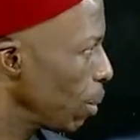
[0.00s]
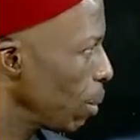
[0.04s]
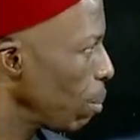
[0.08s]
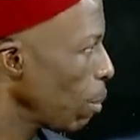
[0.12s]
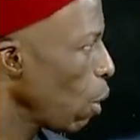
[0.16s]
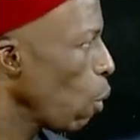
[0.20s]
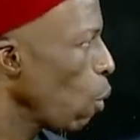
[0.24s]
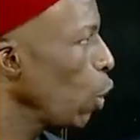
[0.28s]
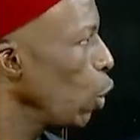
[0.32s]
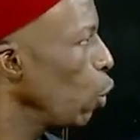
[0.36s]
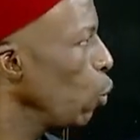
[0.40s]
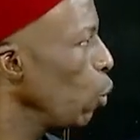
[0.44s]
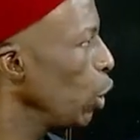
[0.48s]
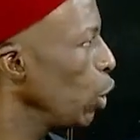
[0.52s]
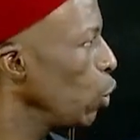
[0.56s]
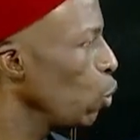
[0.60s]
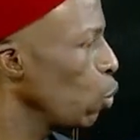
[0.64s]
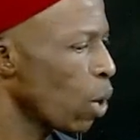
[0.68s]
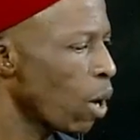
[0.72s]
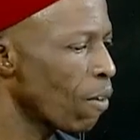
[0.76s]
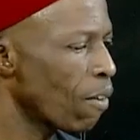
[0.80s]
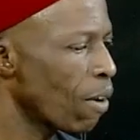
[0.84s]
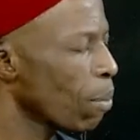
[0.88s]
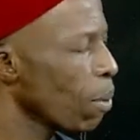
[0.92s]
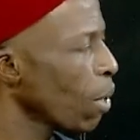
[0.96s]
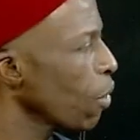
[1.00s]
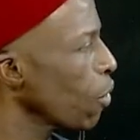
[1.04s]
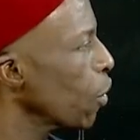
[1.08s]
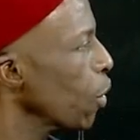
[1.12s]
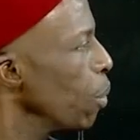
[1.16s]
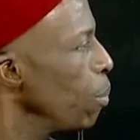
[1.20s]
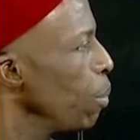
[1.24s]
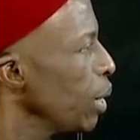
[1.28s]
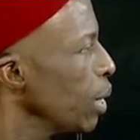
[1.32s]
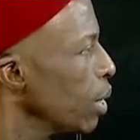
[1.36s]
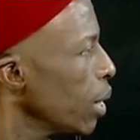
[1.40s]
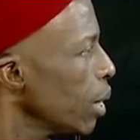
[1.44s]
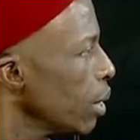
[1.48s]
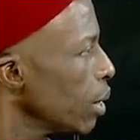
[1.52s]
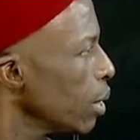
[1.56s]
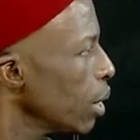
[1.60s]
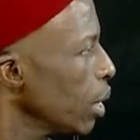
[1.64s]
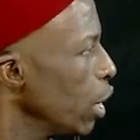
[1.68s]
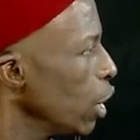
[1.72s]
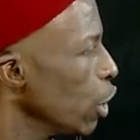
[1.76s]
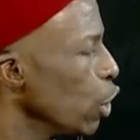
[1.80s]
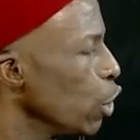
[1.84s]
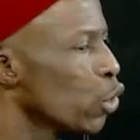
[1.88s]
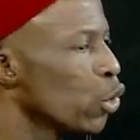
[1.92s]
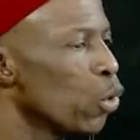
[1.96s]
But what do we do? We have about three meters.
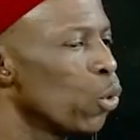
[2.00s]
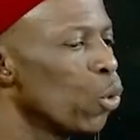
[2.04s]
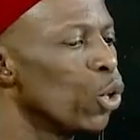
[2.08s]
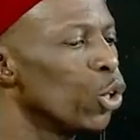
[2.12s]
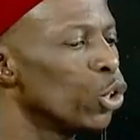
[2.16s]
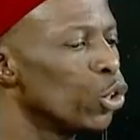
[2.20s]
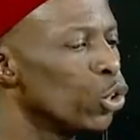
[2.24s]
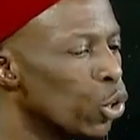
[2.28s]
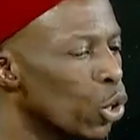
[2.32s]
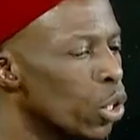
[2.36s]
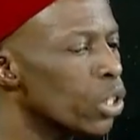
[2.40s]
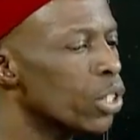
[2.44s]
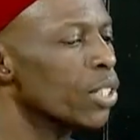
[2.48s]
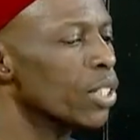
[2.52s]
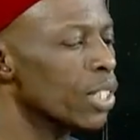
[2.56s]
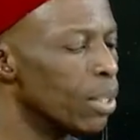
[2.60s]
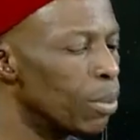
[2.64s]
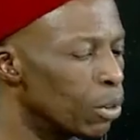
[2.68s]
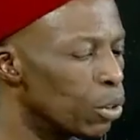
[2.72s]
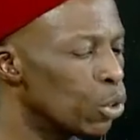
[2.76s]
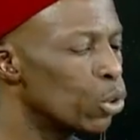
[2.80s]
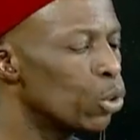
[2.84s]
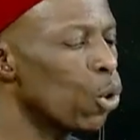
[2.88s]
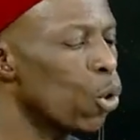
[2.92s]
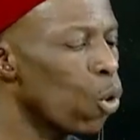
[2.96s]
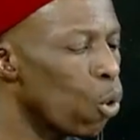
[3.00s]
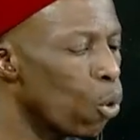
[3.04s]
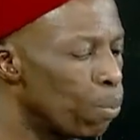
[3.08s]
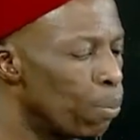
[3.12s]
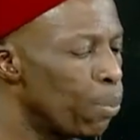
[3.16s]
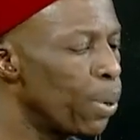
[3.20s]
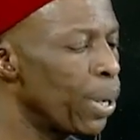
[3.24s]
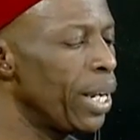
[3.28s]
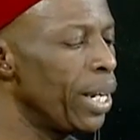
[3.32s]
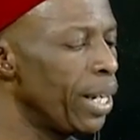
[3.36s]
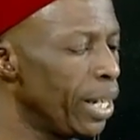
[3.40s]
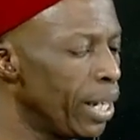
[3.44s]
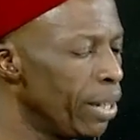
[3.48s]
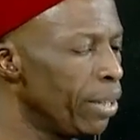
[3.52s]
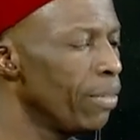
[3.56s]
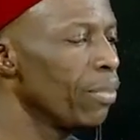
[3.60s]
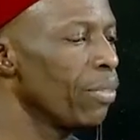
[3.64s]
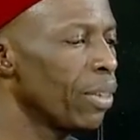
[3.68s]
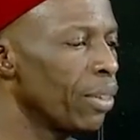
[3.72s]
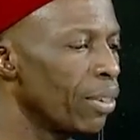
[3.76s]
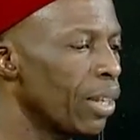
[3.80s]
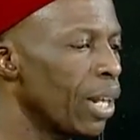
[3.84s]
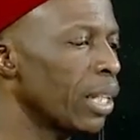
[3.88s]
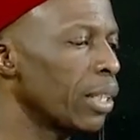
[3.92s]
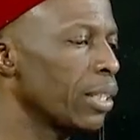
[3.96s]
So just obeying
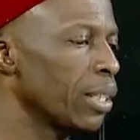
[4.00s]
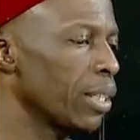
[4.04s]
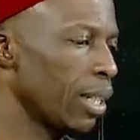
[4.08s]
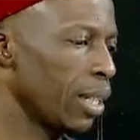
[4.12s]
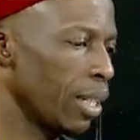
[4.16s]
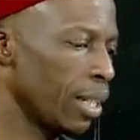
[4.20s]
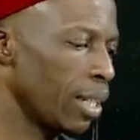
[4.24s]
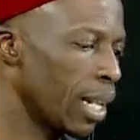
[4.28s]
that,